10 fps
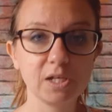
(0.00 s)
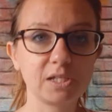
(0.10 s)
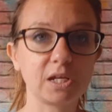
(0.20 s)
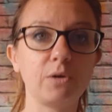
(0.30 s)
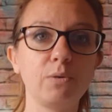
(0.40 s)

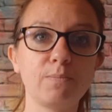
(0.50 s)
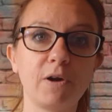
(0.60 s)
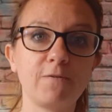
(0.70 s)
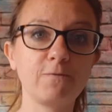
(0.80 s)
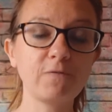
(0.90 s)
So
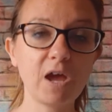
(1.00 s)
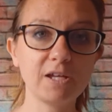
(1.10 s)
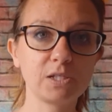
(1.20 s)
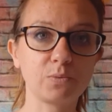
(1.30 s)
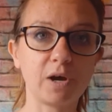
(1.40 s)
my
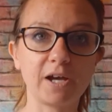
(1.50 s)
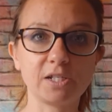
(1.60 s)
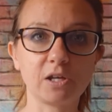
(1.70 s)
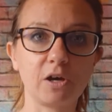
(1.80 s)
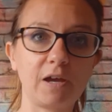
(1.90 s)
first word
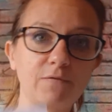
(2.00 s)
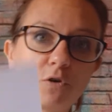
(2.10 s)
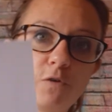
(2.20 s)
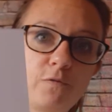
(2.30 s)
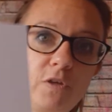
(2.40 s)
that I have got for